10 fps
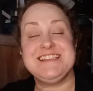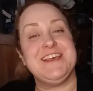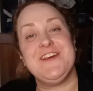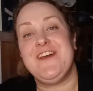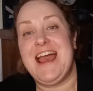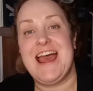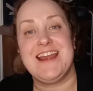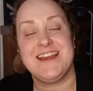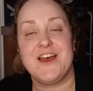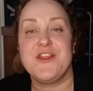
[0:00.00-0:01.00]
to
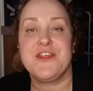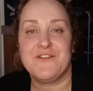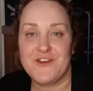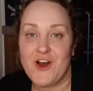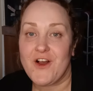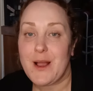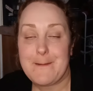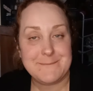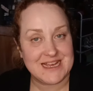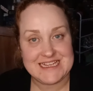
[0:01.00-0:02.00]
end the vlog
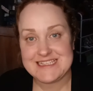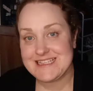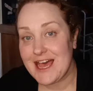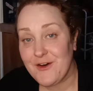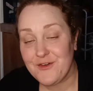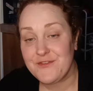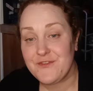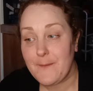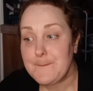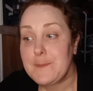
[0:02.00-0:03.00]
myself.
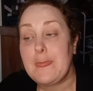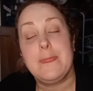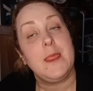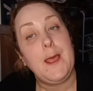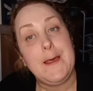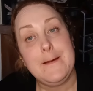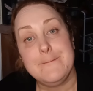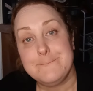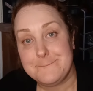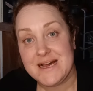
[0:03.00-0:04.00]

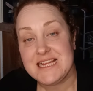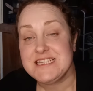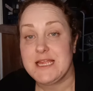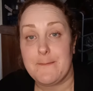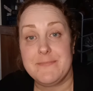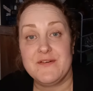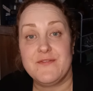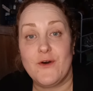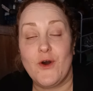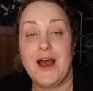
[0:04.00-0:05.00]
But
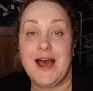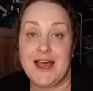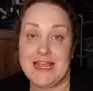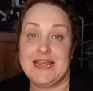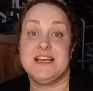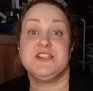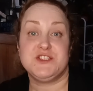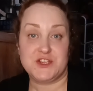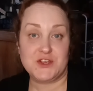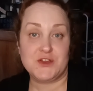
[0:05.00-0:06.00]
before I
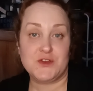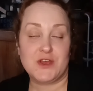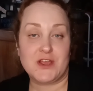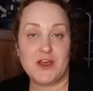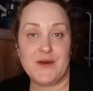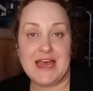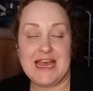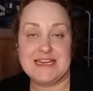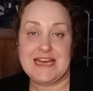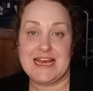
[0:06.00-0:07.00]
do go
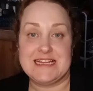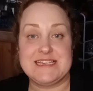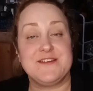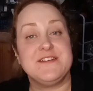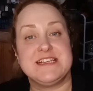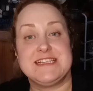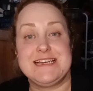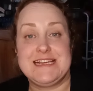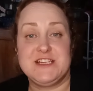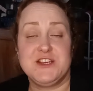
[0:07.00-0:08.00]
ahead and
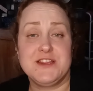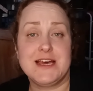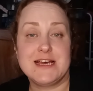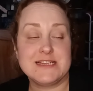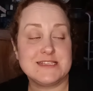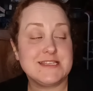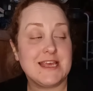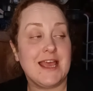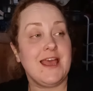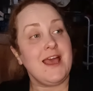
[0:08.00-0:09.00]
officially do that,
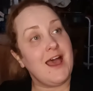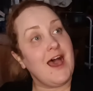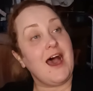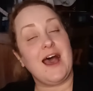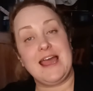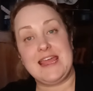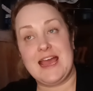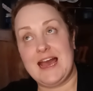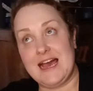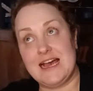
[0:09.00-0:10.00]
I
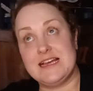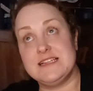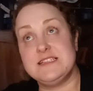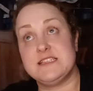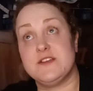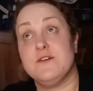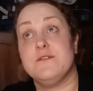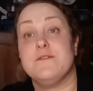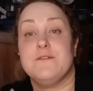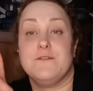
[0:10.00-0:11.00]
had
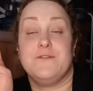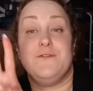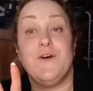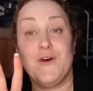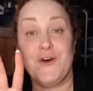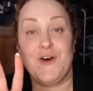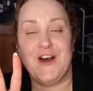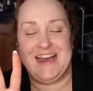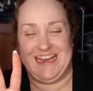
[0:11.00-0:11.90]
4